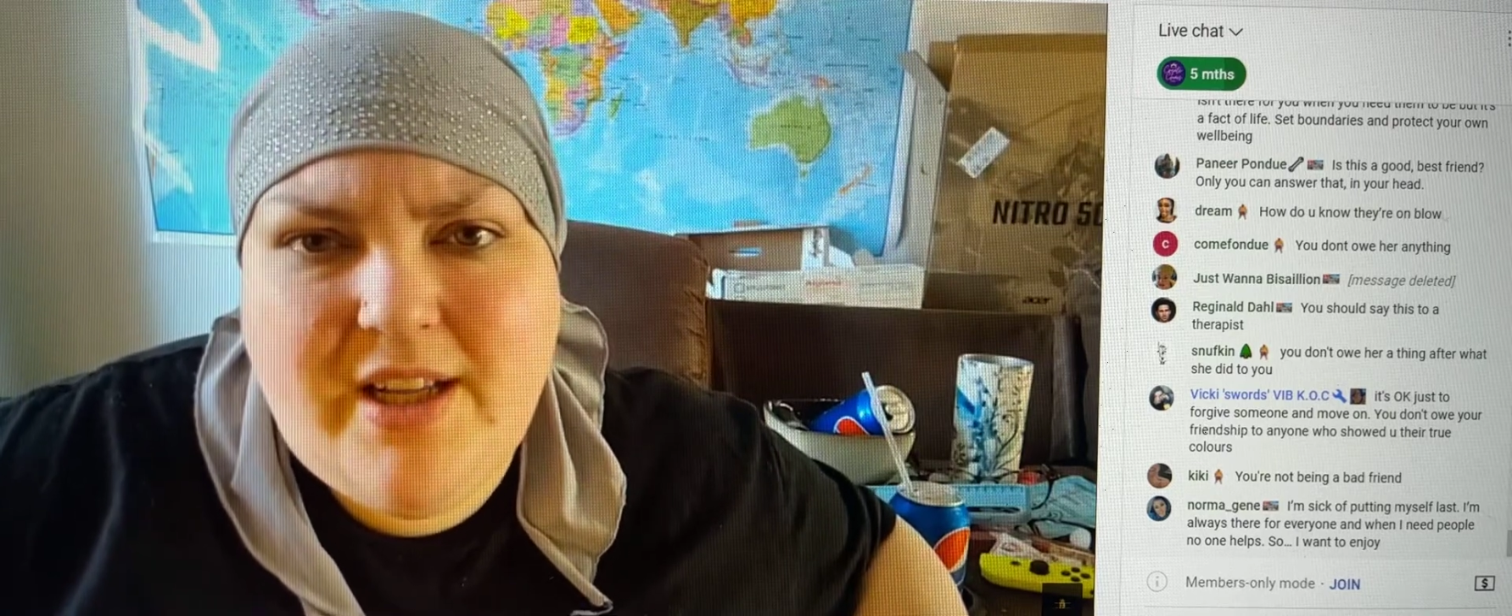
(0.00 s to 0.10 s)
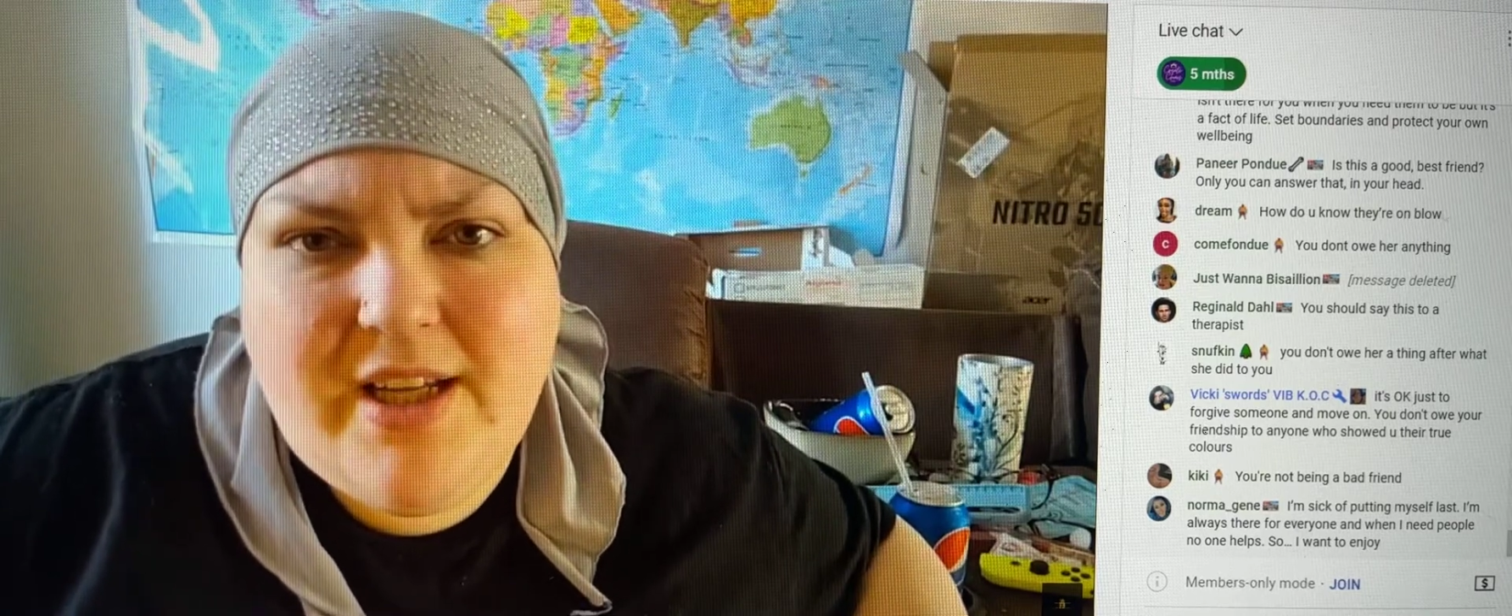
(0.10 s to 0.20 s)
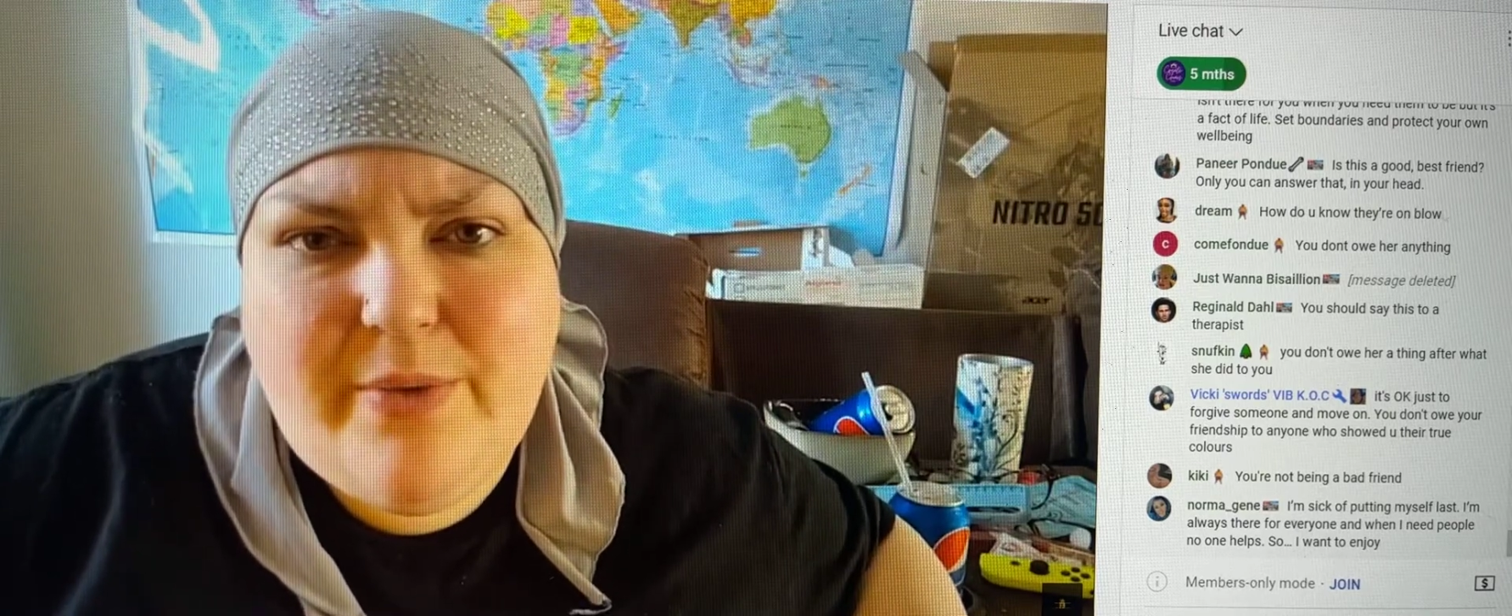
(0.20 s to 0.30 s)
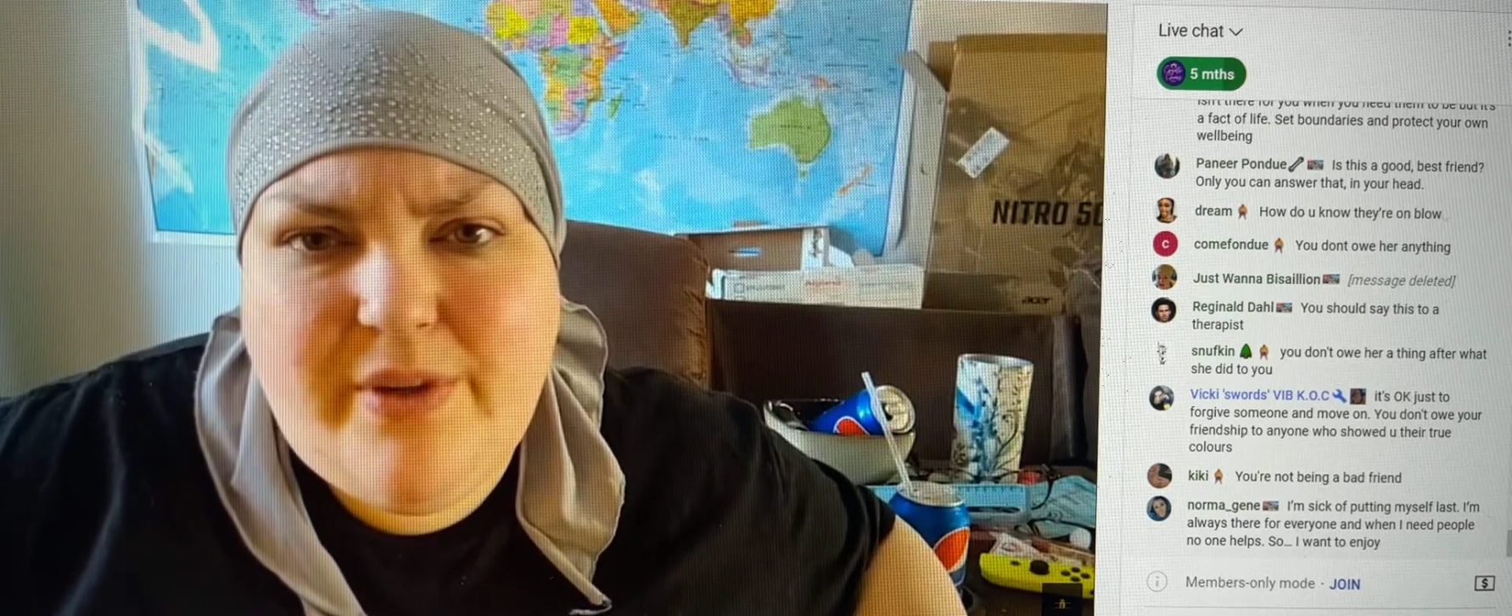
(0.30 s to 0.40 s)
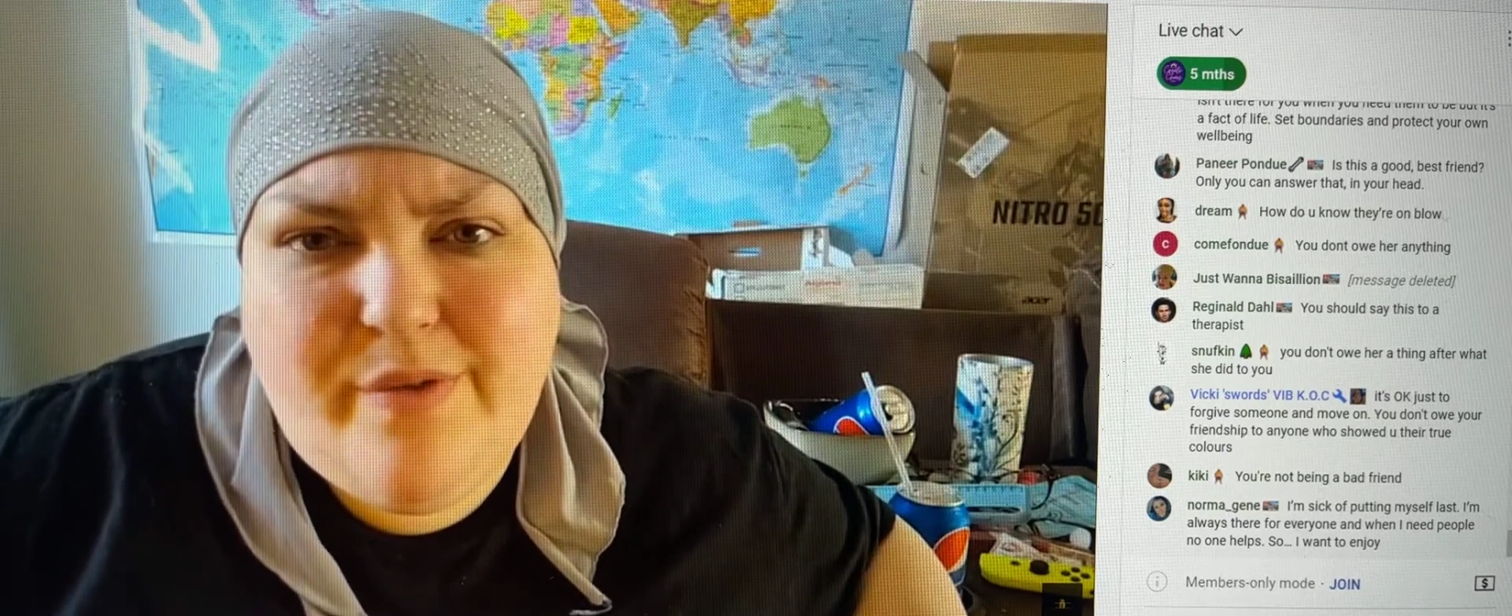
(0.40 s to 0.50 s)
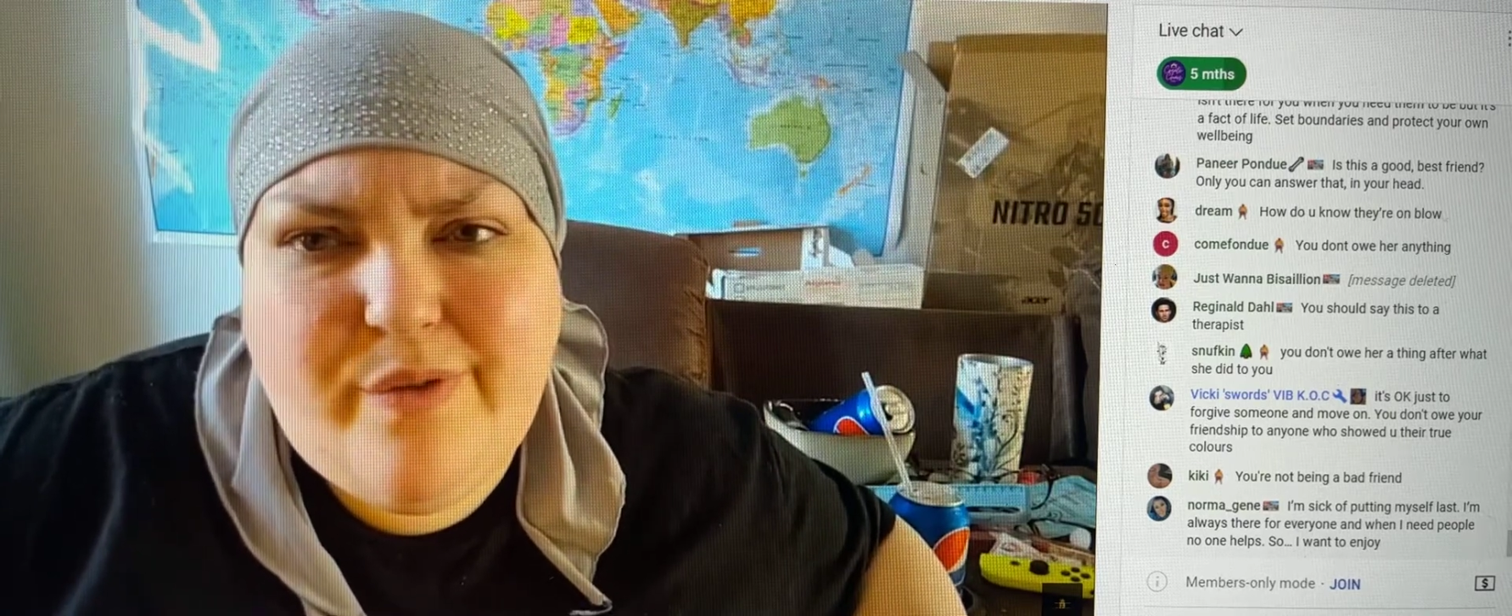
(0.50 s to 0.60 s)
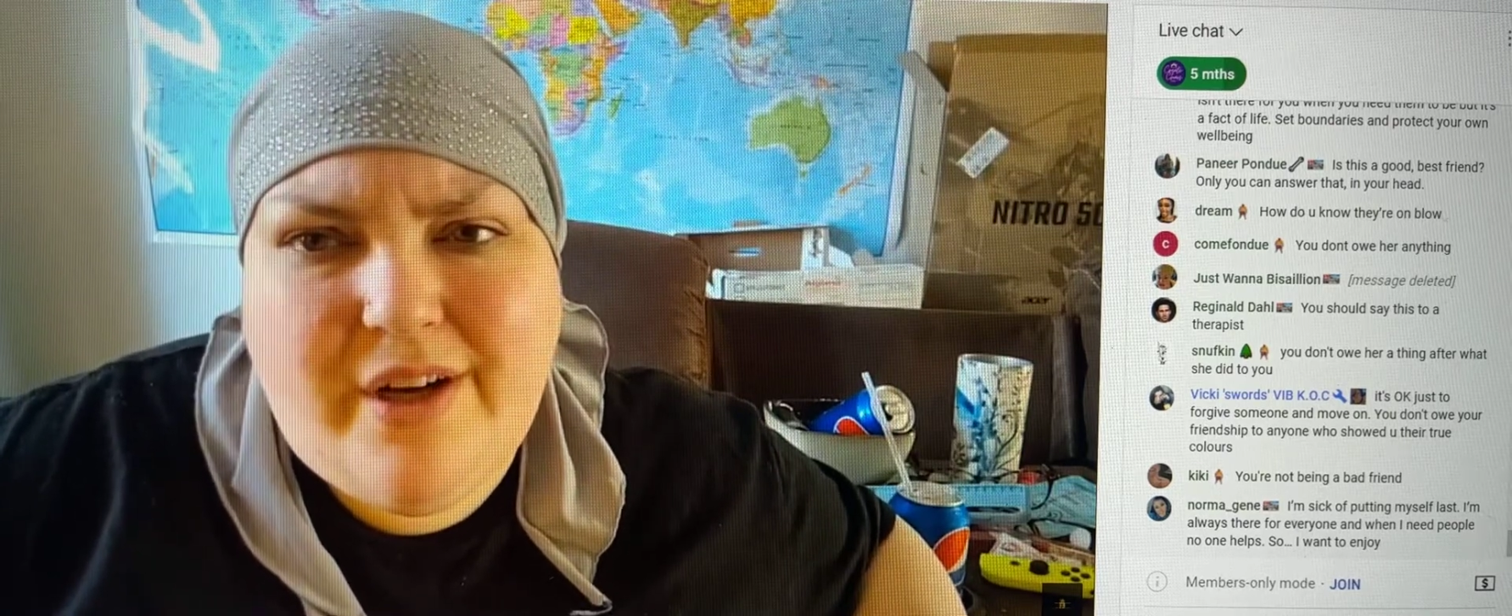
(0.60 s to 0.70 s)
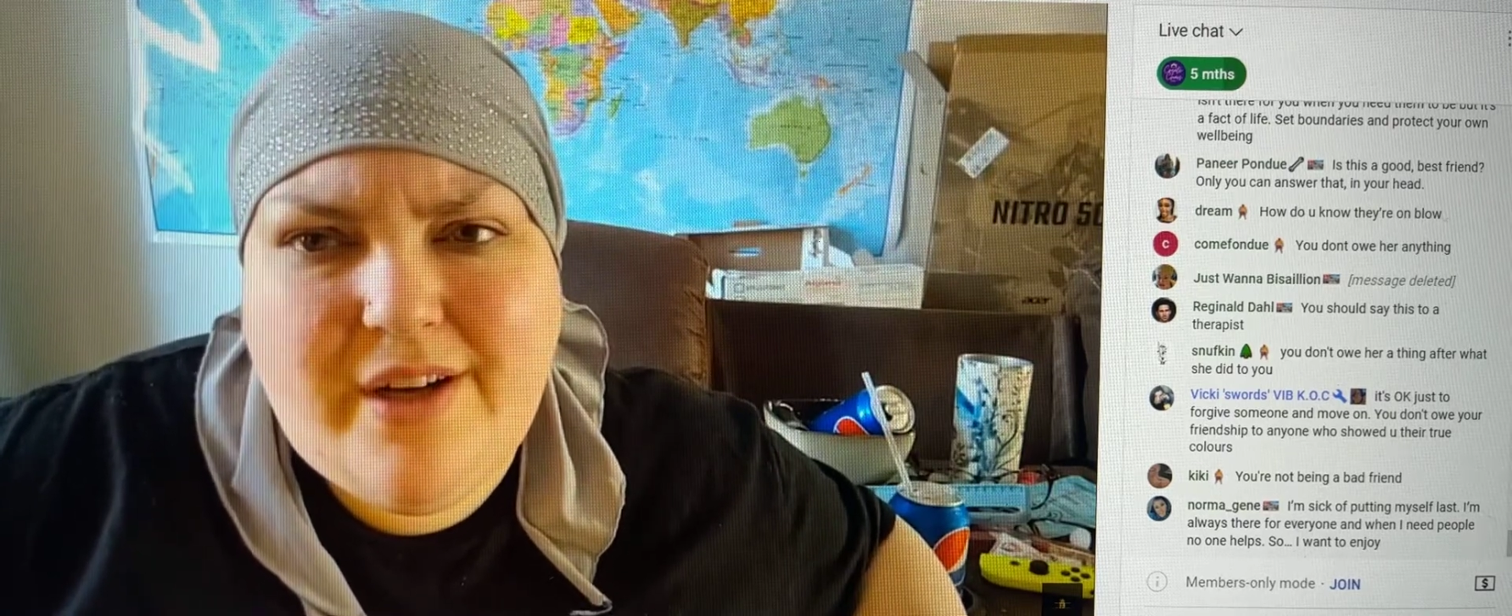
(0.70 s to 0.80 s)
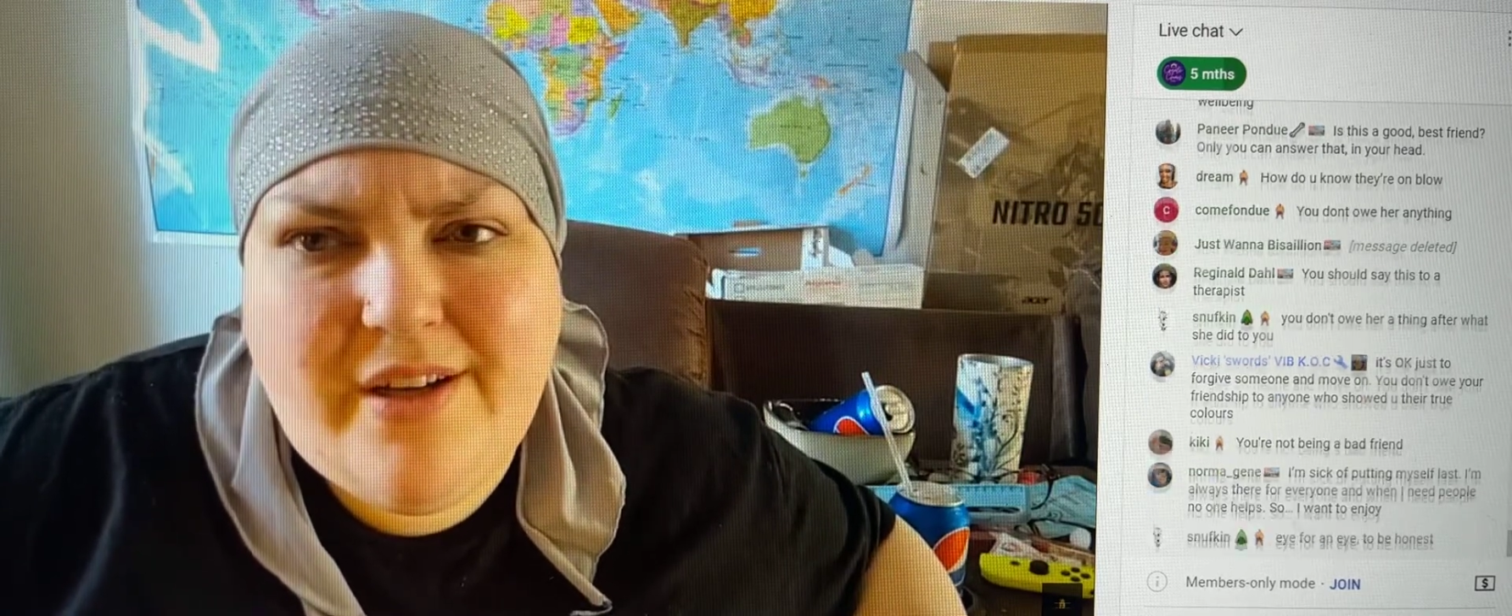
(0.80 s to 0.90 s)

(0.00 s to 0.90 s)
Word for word: Like, what the fuck?